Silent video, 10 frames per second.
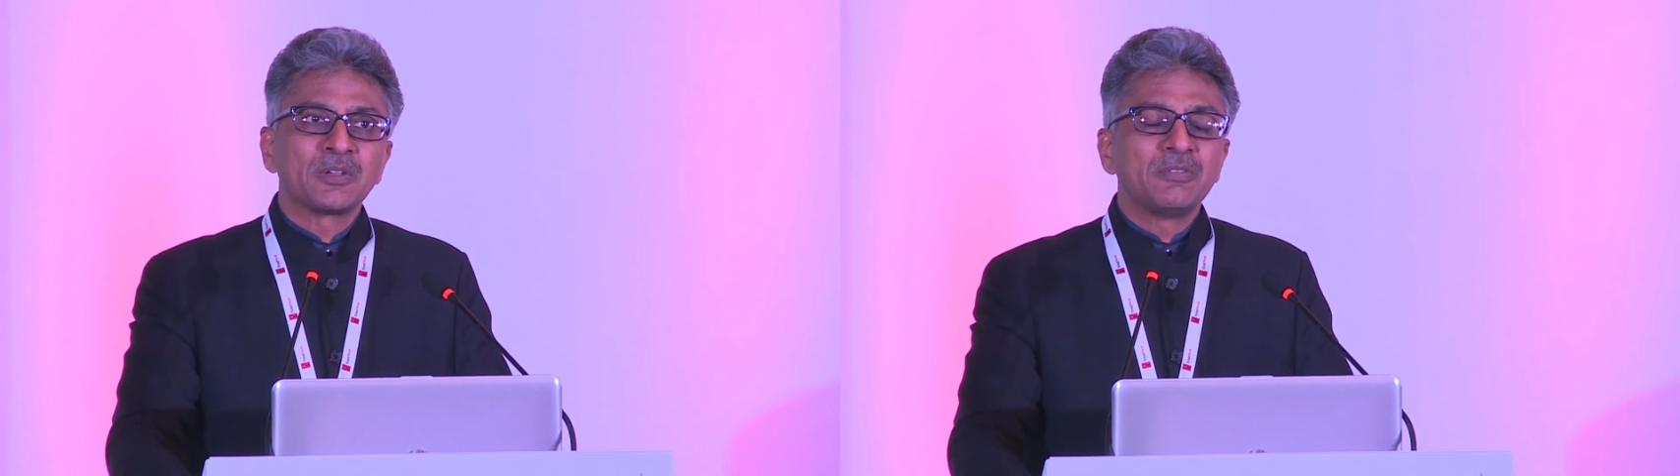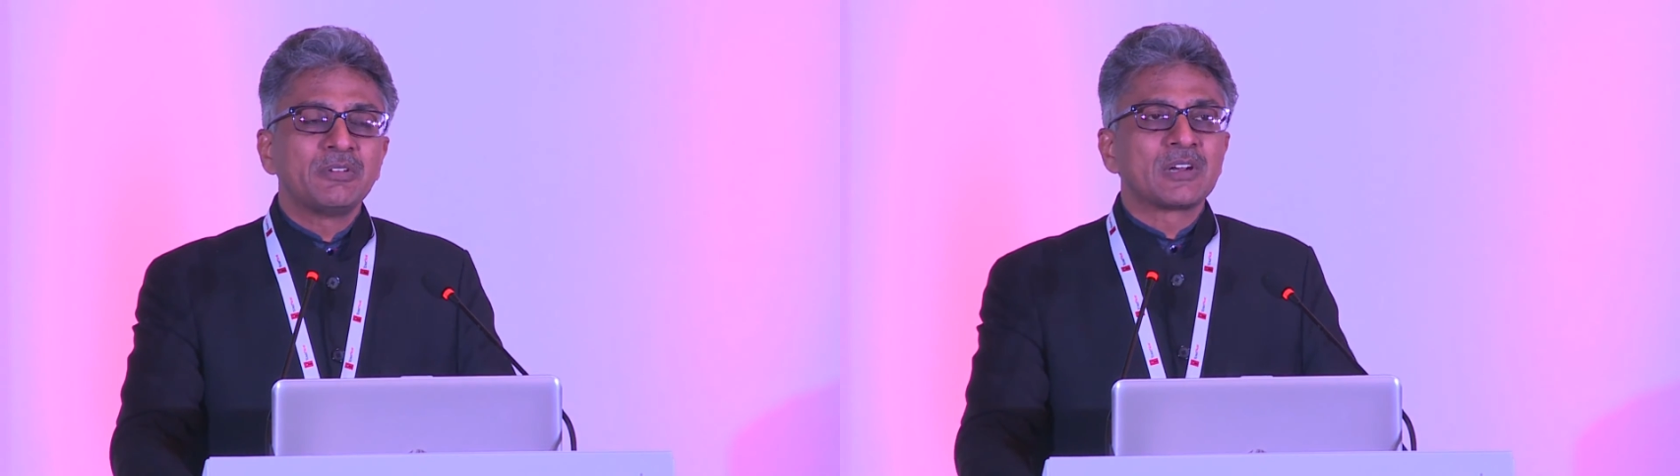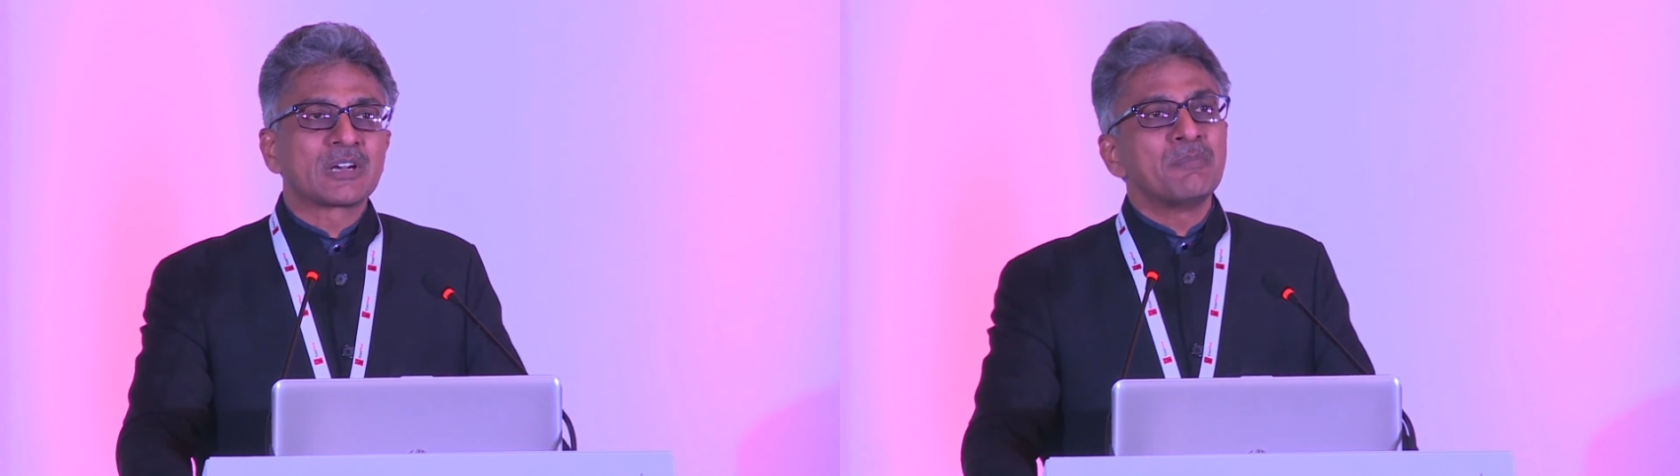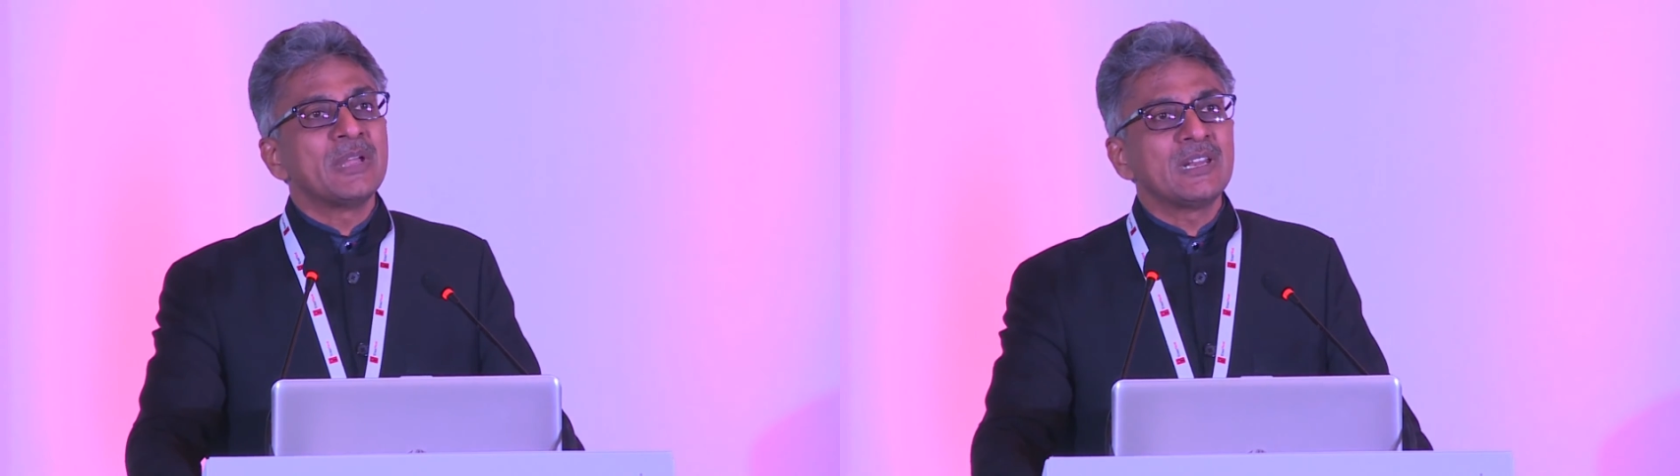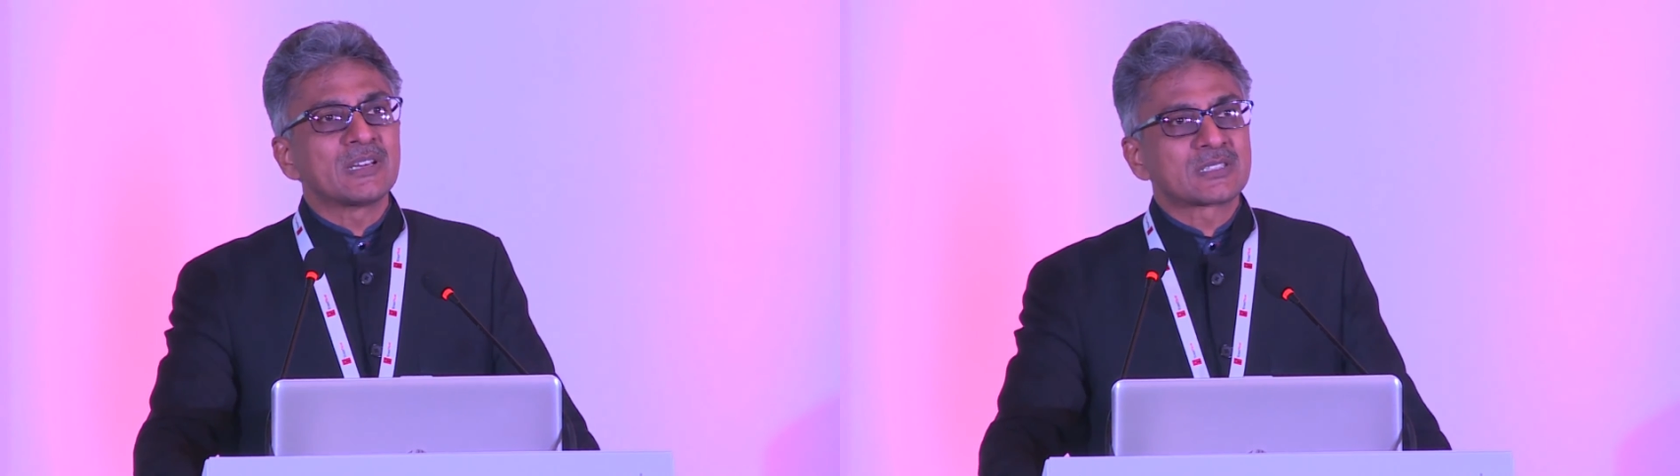We will
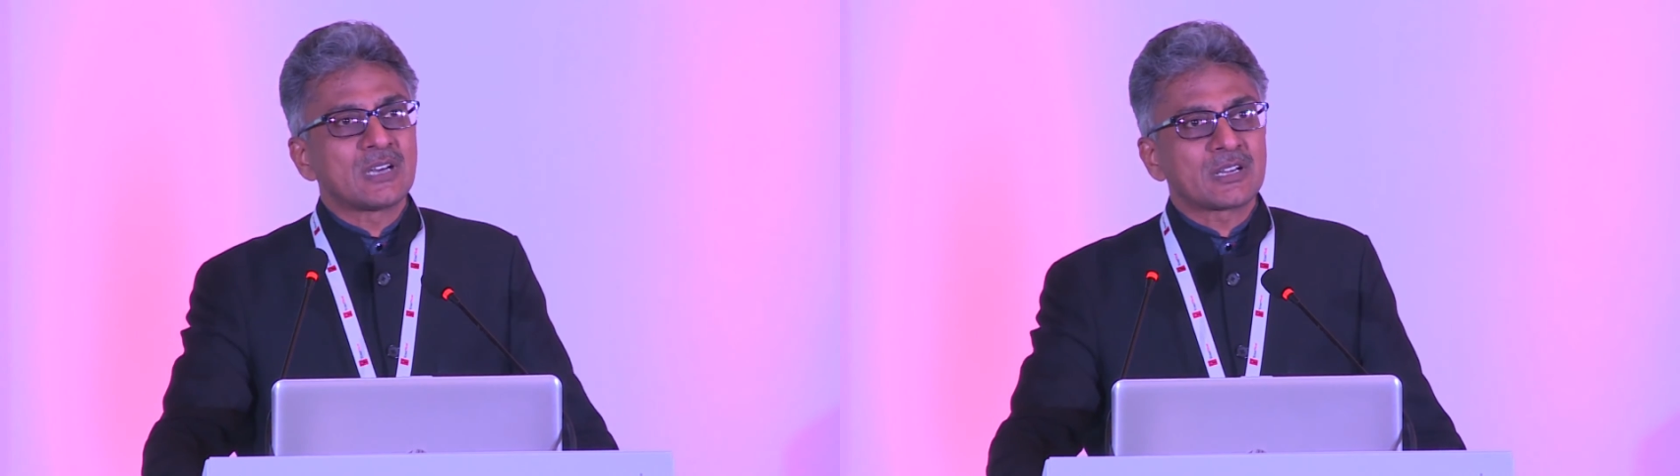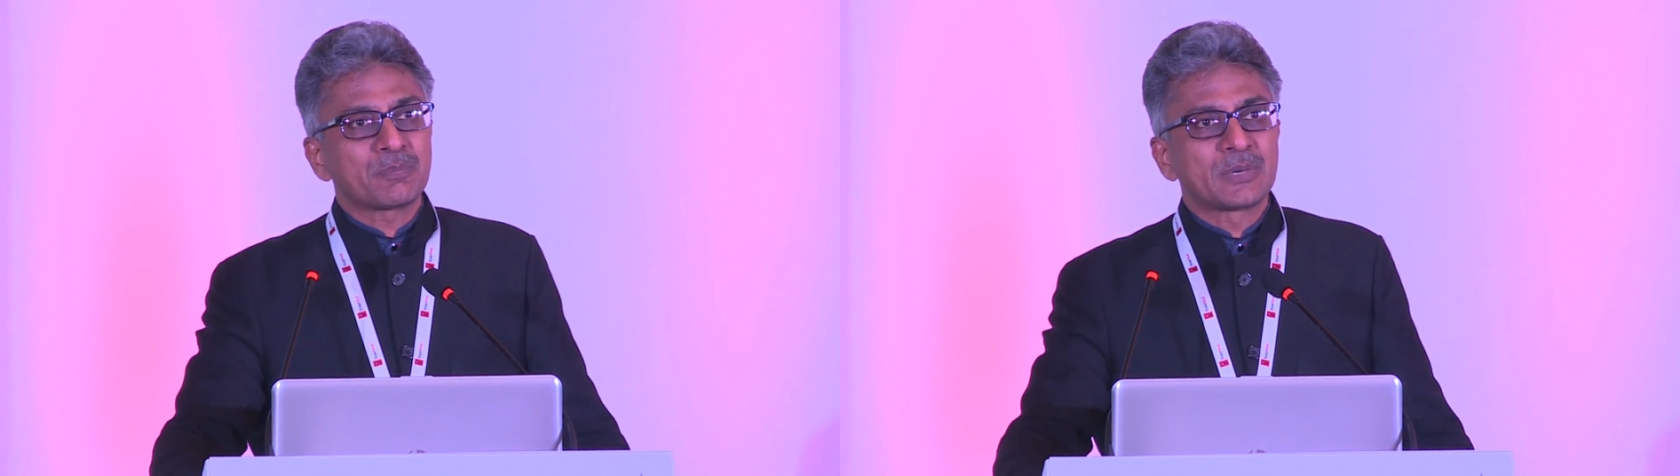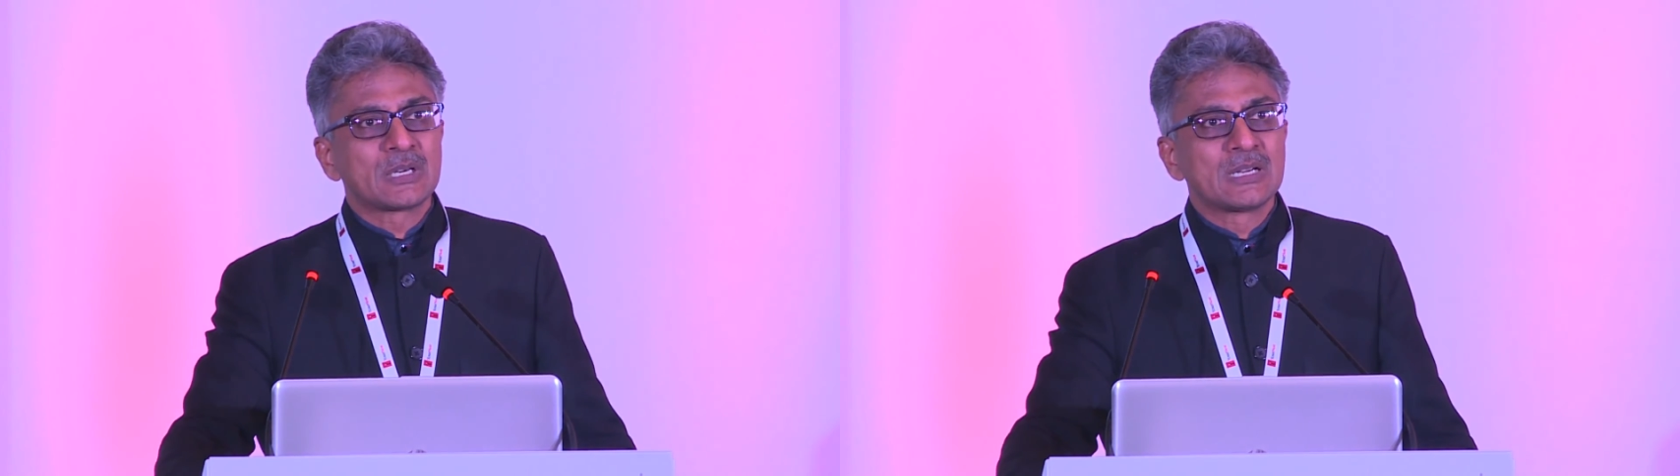remain a startup,